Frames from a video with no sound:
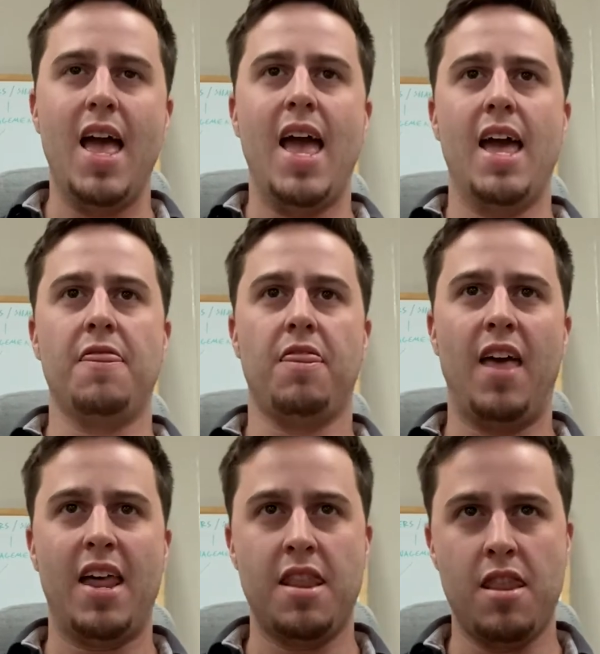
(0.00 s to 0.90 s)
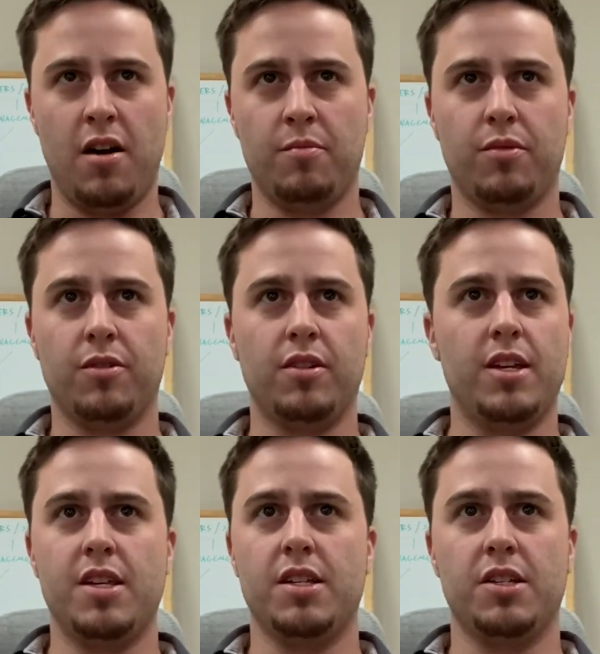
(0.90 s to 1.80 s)
and that number
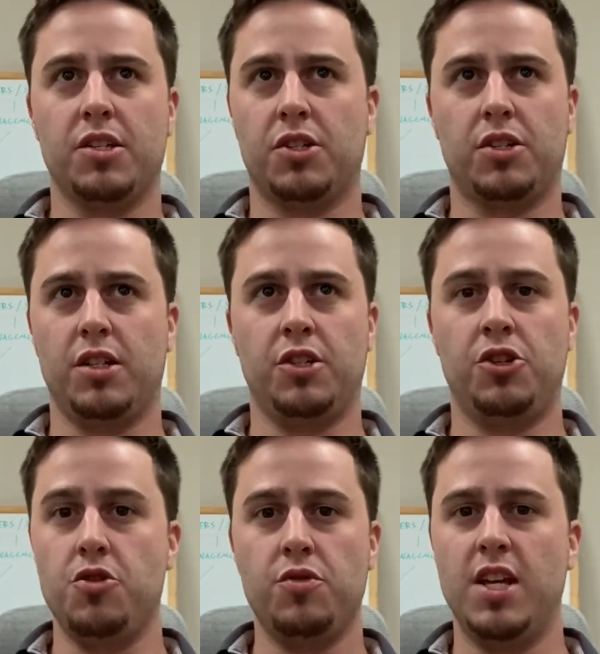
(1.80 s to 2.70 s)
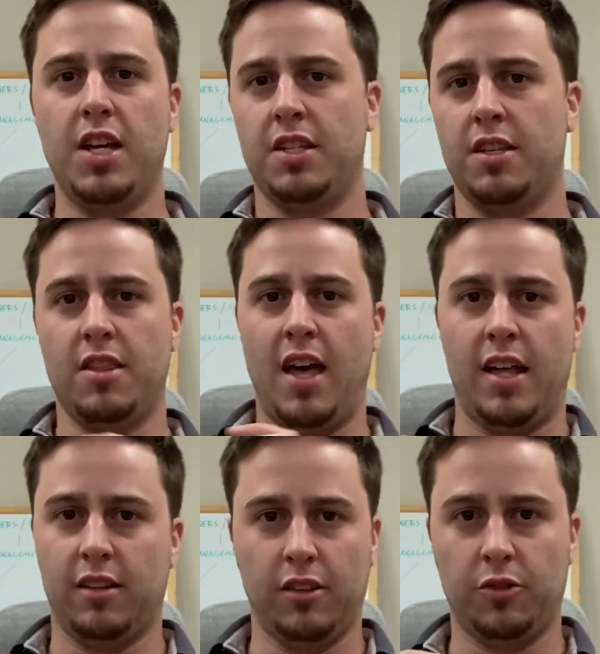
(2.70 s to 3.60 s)
is unique to
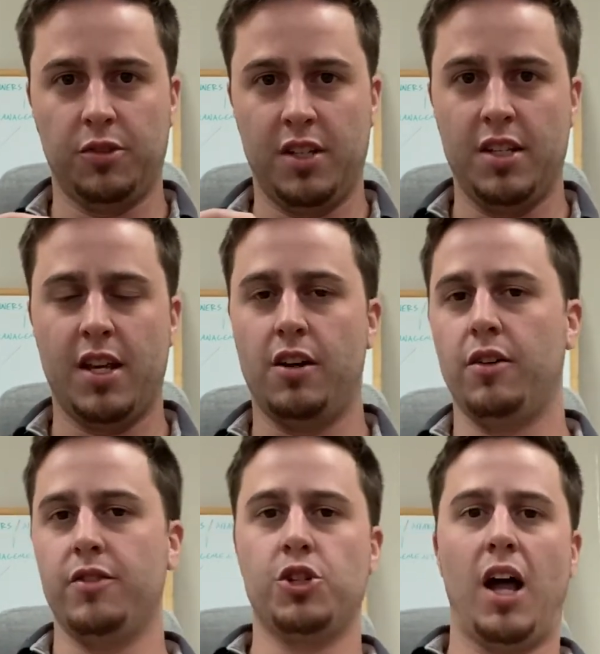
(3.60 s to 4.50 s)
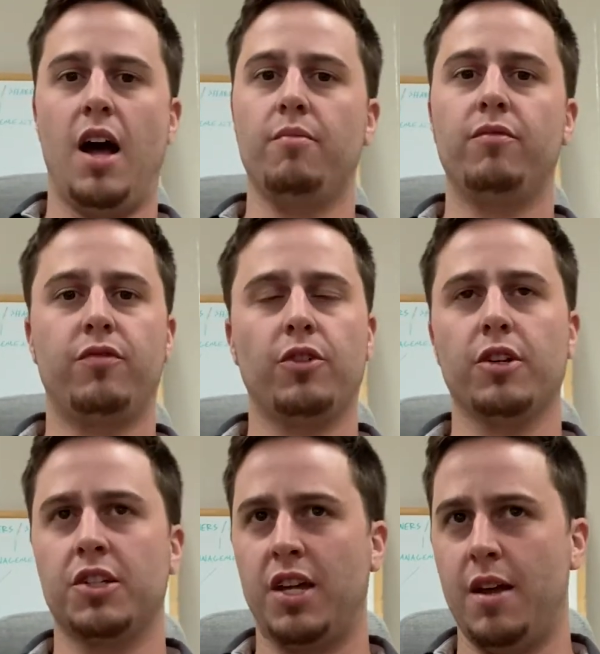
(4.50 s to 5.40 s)
that little detail of a job. For
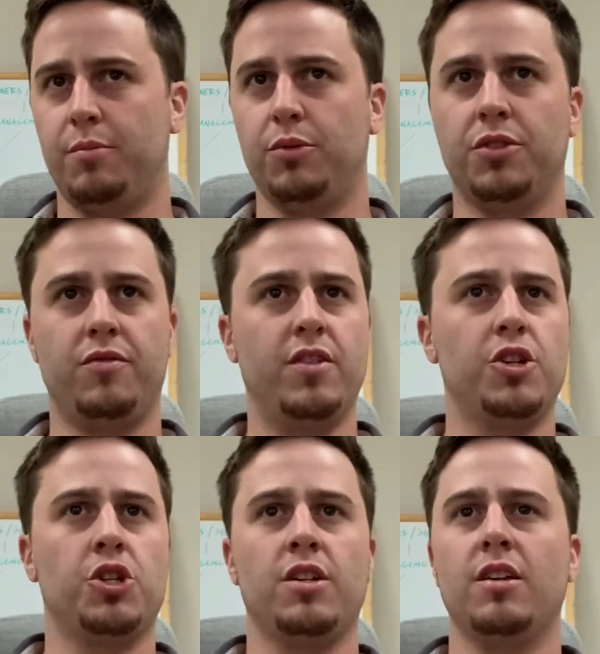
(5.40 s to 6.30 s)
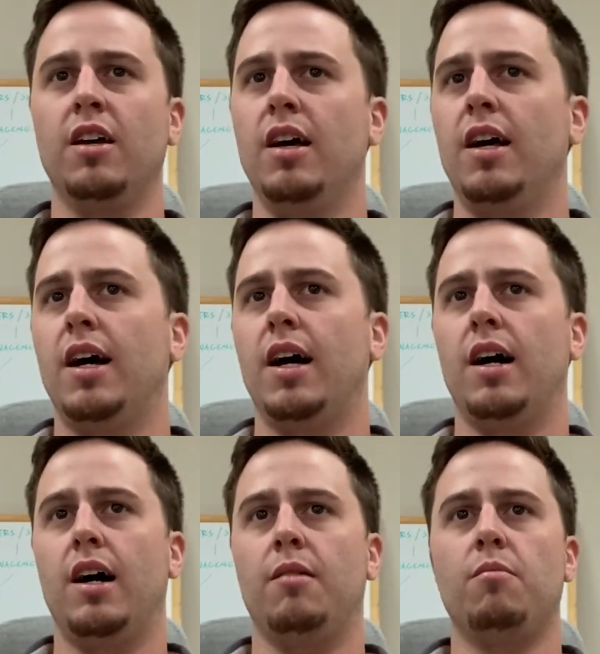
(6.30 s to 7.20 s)
example, division
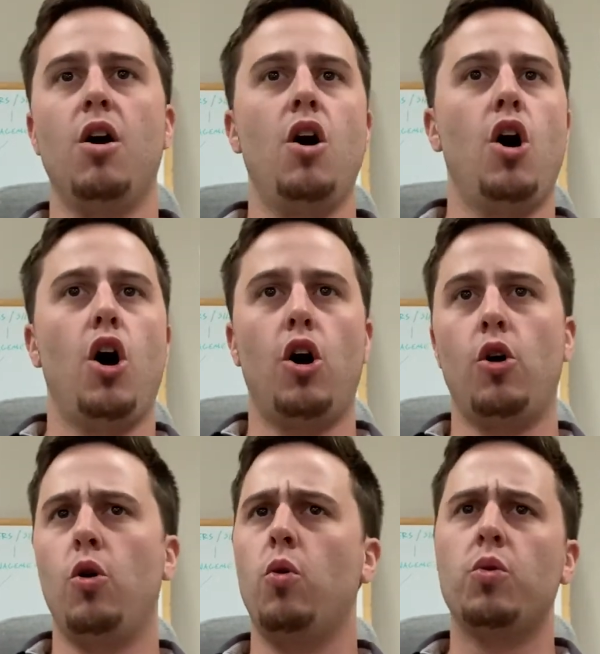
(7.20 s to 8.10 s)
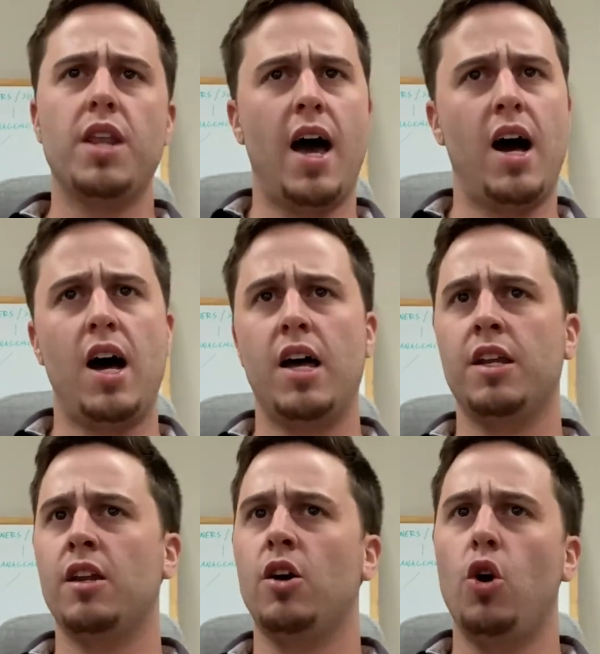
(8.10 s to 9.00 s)

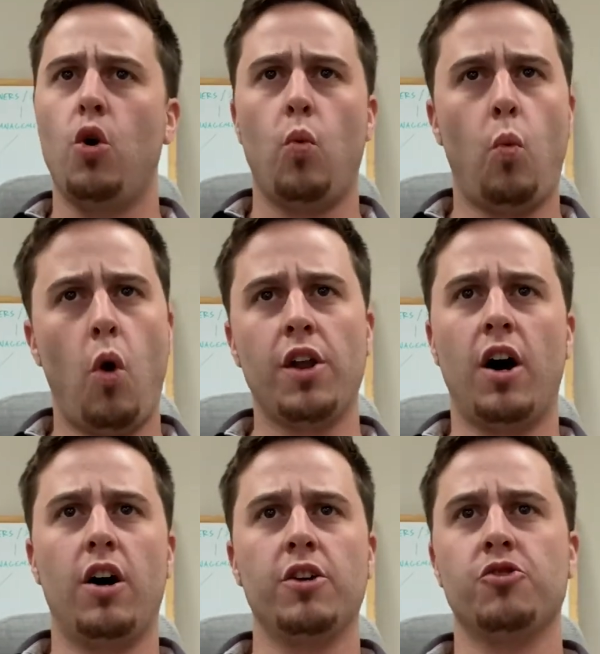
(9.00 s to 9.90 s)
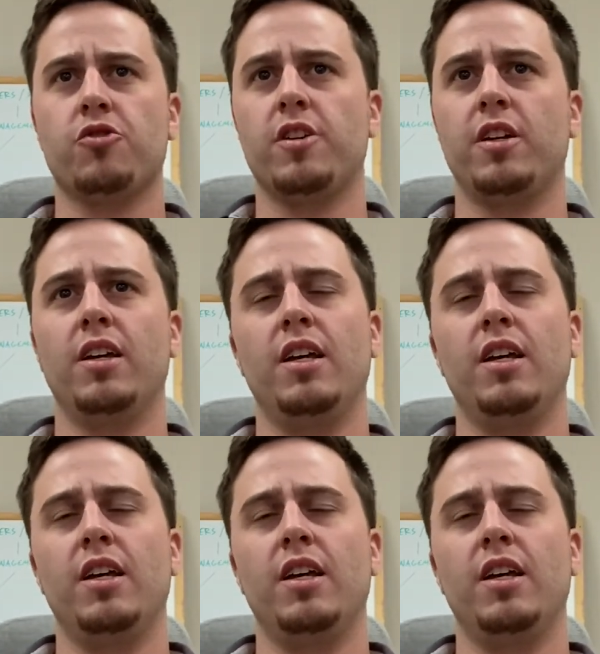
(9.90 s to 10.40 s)
09100